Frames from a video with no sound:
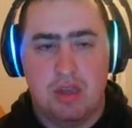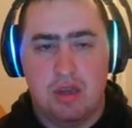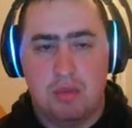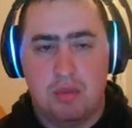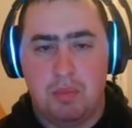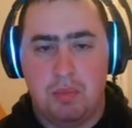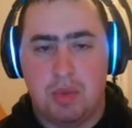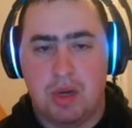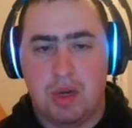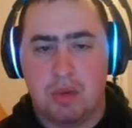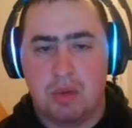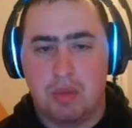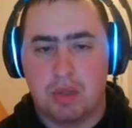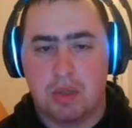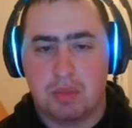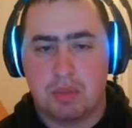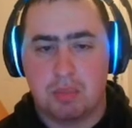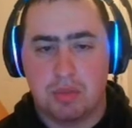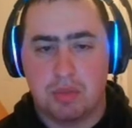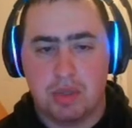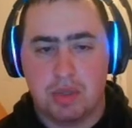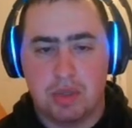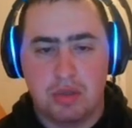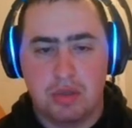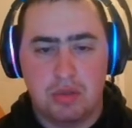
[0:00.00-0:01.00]
But with
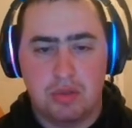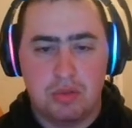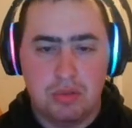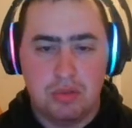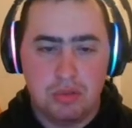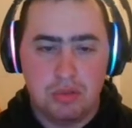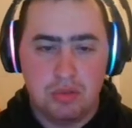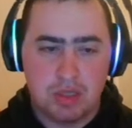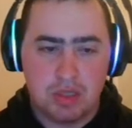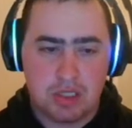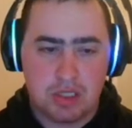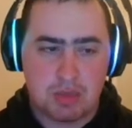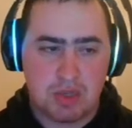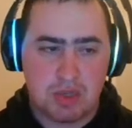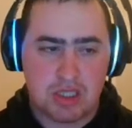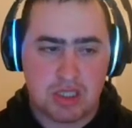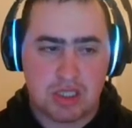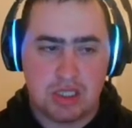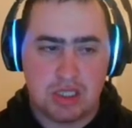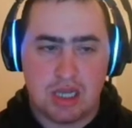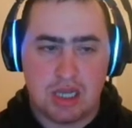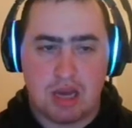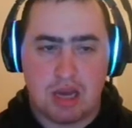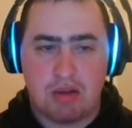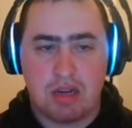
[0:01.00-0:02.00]
blue, especially
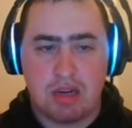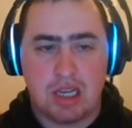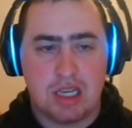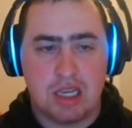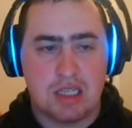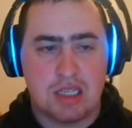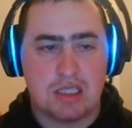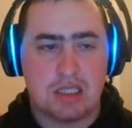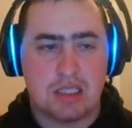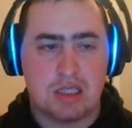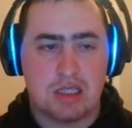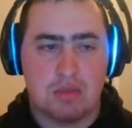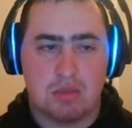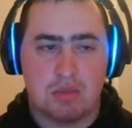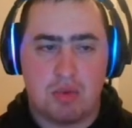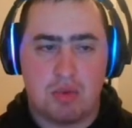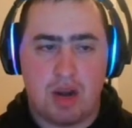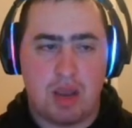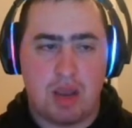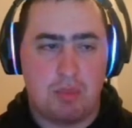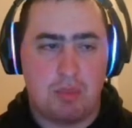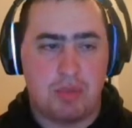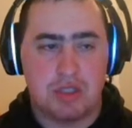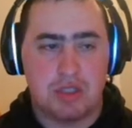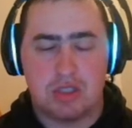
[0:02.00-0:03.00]
nowadays,
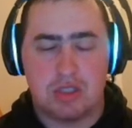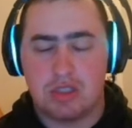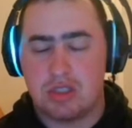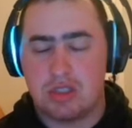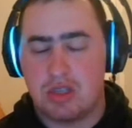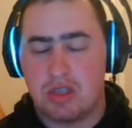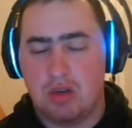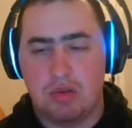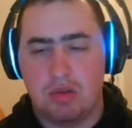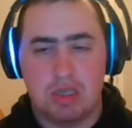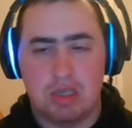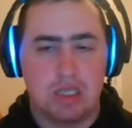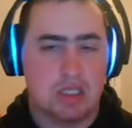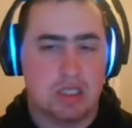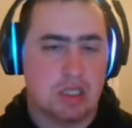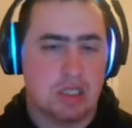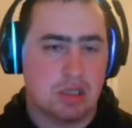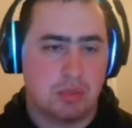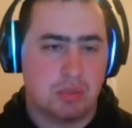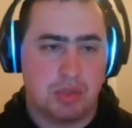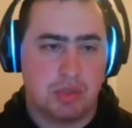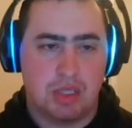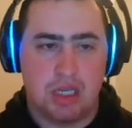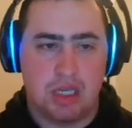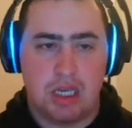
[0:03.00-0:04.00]
ramp is so easy to
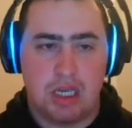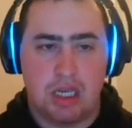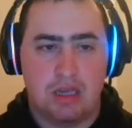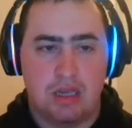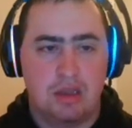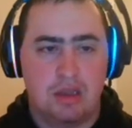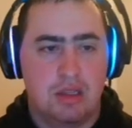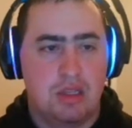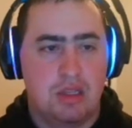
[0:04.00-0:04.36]
play.